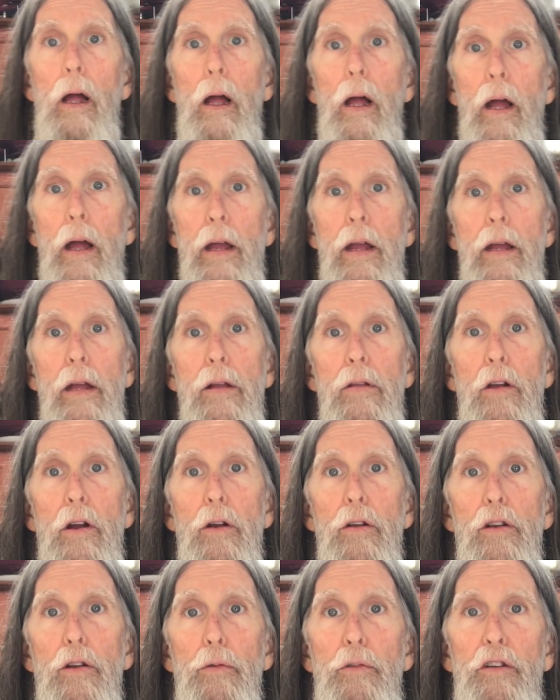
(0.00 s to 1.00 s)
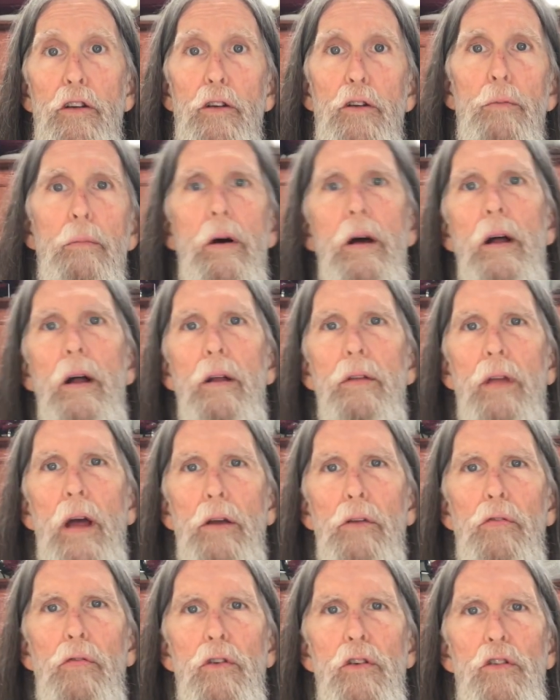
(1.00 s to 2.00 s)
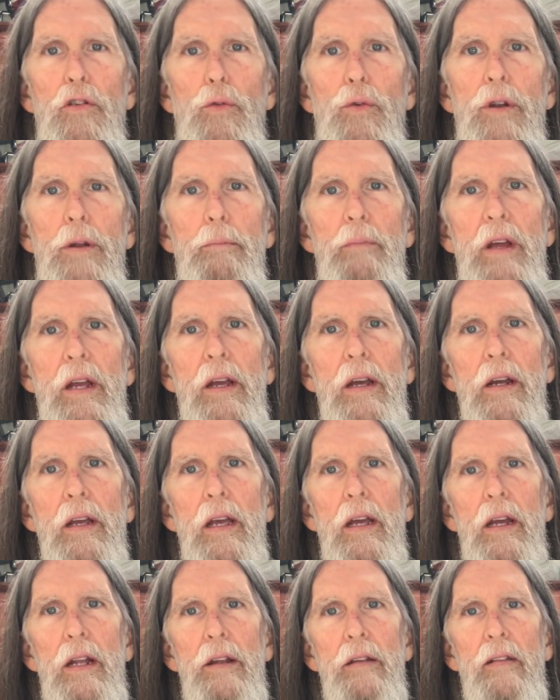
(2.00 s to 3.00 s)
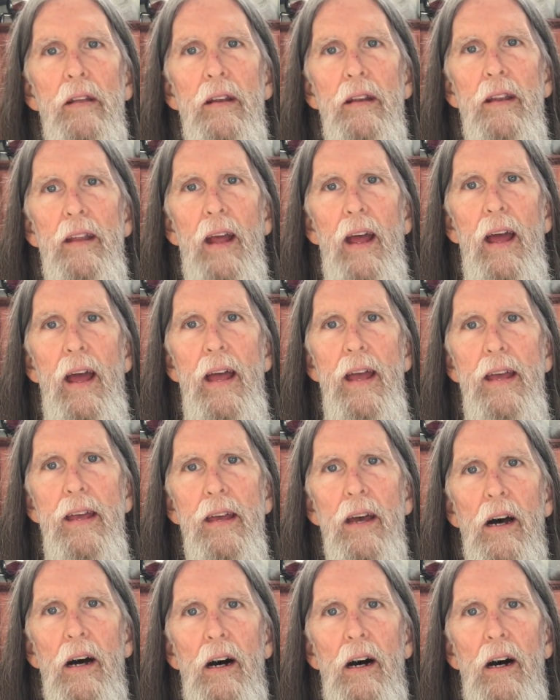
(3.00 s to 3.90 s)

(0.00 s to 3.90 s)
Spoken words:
Hey there, YouTube. Thanks for joining me again today.